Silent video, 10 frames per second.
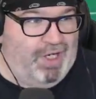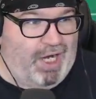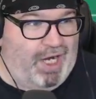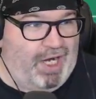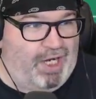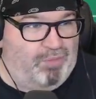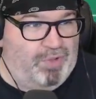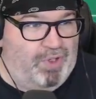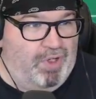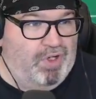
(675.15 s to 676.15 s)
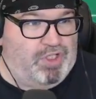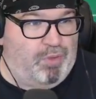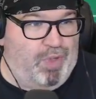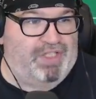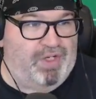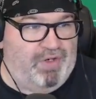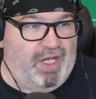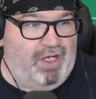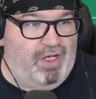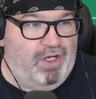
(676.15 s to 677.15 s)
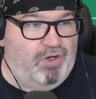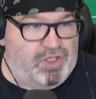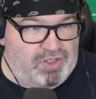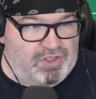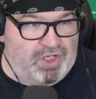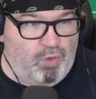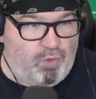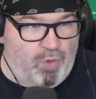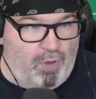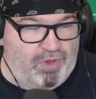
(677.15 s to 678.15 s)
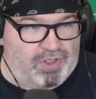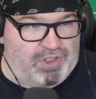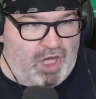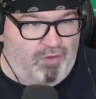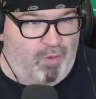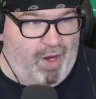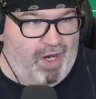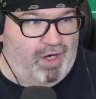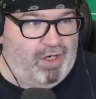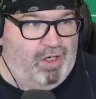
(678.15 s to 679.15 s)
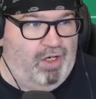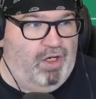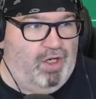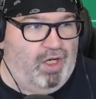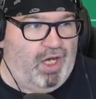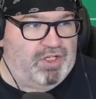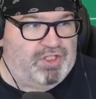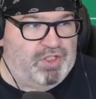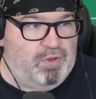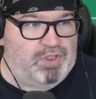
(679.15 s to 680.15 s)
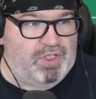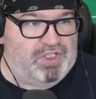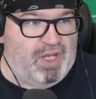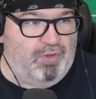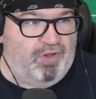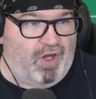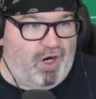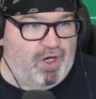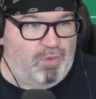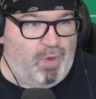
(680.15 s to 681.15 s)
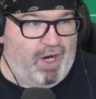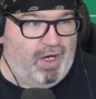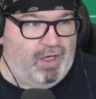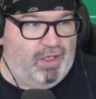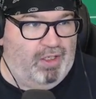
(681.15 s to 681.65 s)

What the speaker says: So basically, Christensen wrote the software. Seuss assembled the hardware.